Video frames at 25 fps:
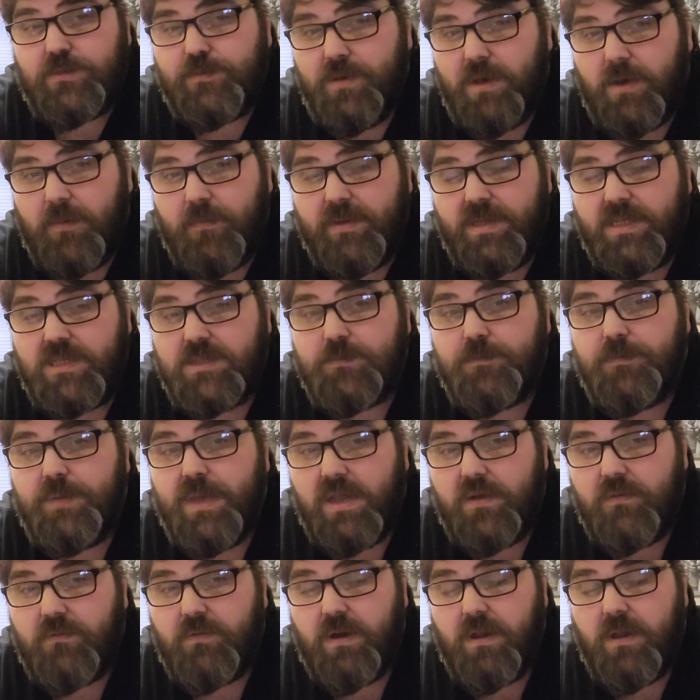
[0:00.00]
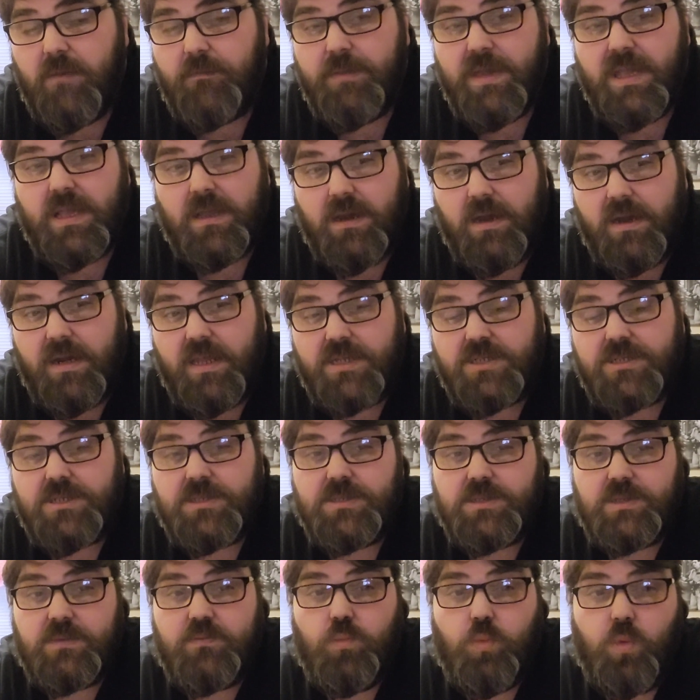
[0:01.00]
poppies, pink
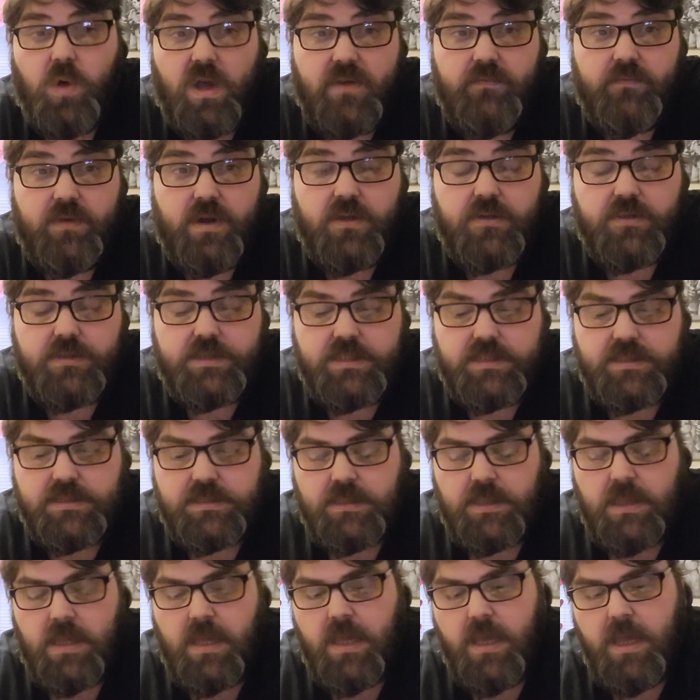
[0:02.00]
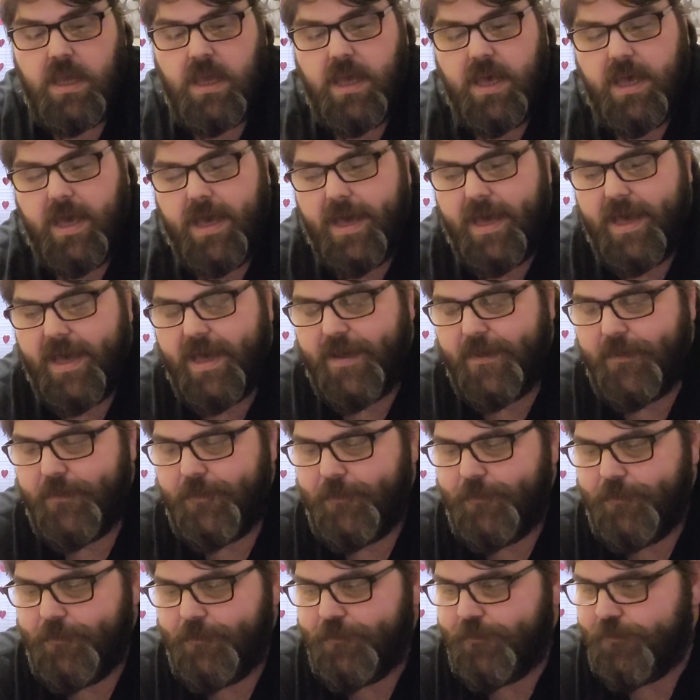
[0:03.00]
carnations, and white roses.
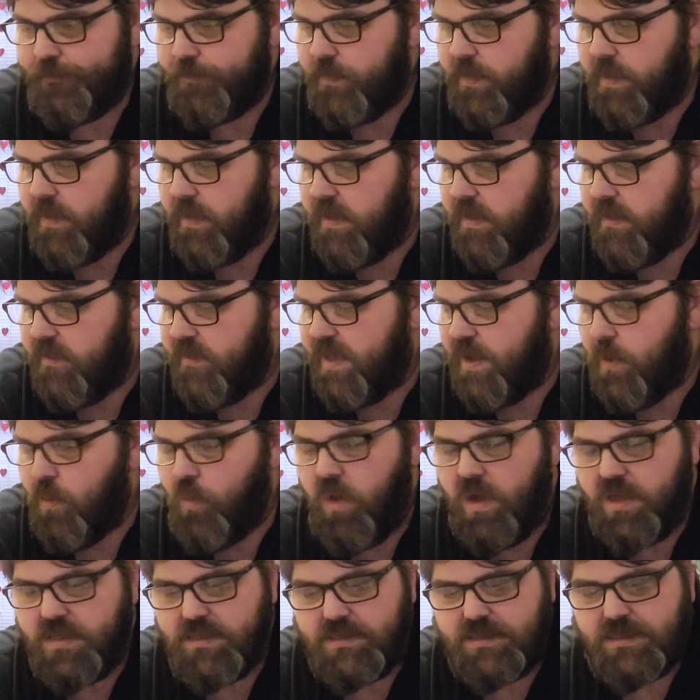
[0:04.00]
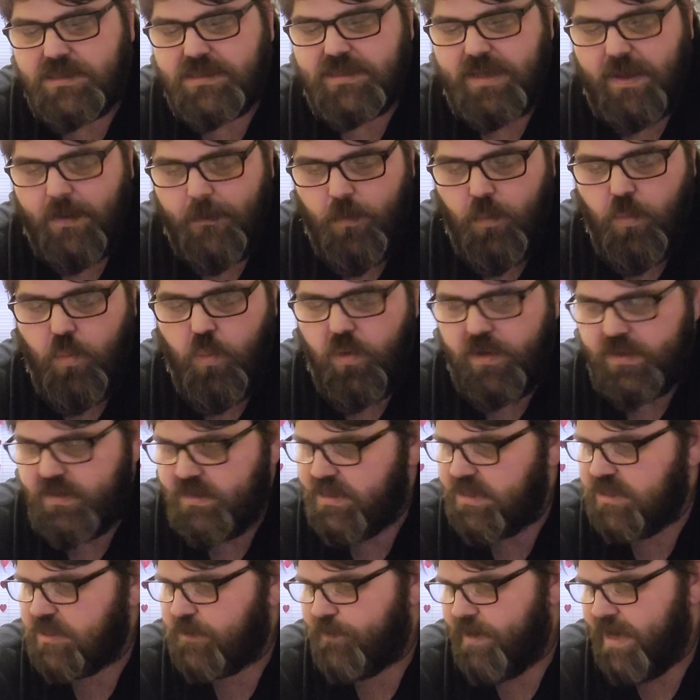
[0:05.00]
There was some
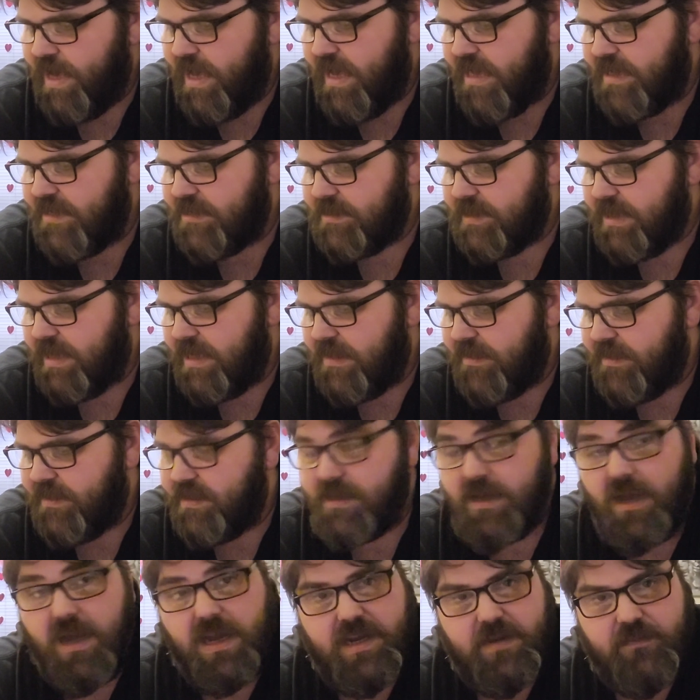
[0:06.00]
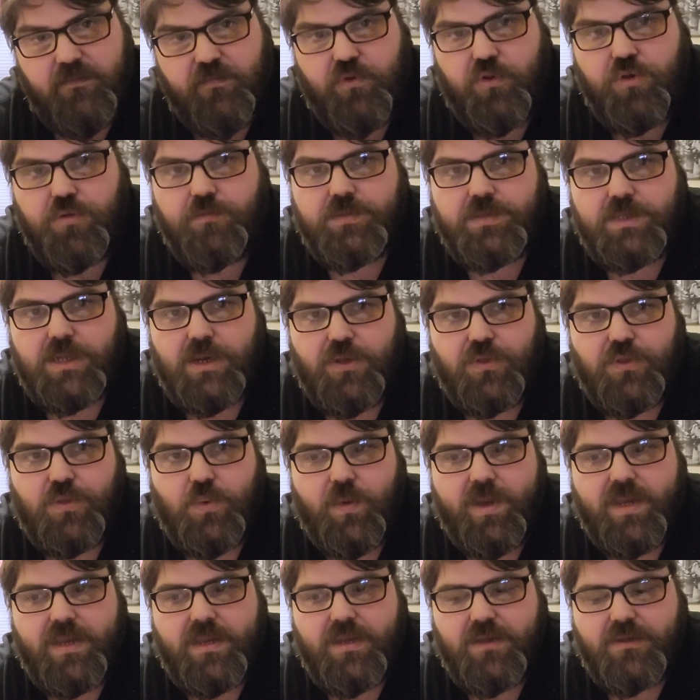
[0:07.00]
displays in the dining rooms along the
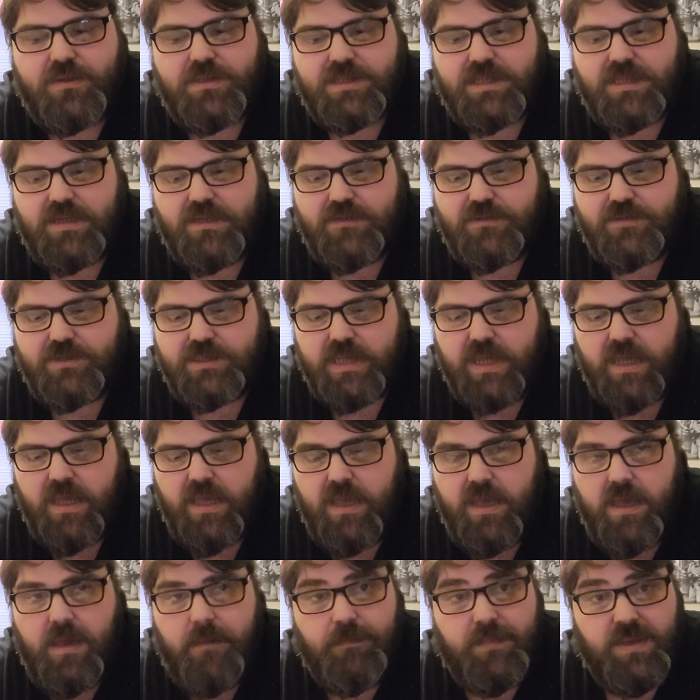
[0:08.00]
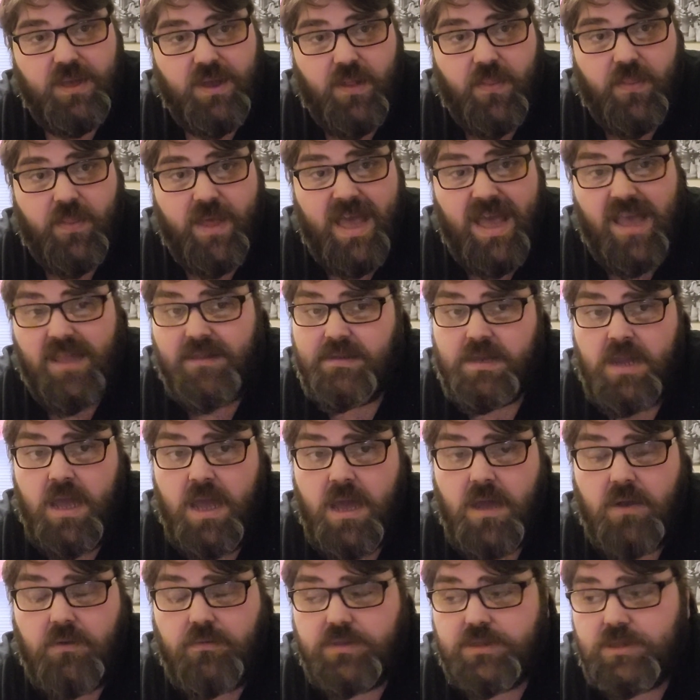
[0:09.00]
windowsills. Beyond that,
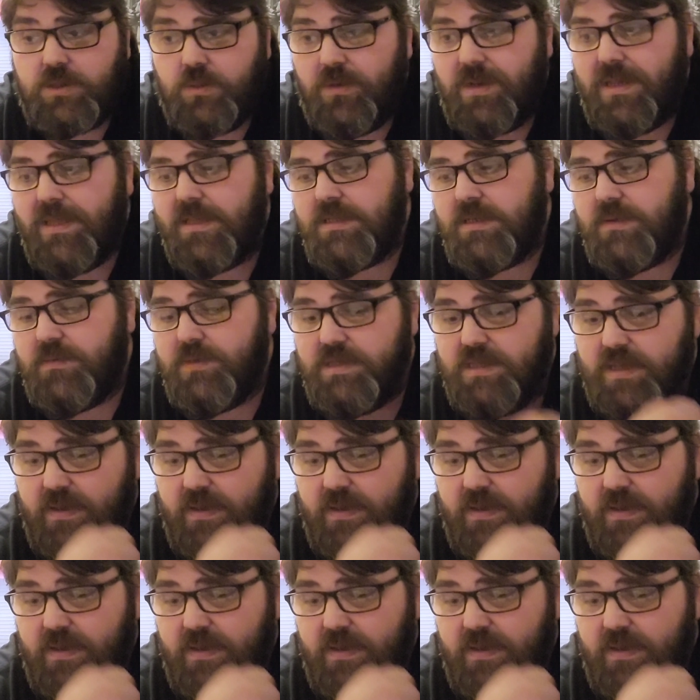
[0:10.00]
no. So what did they do with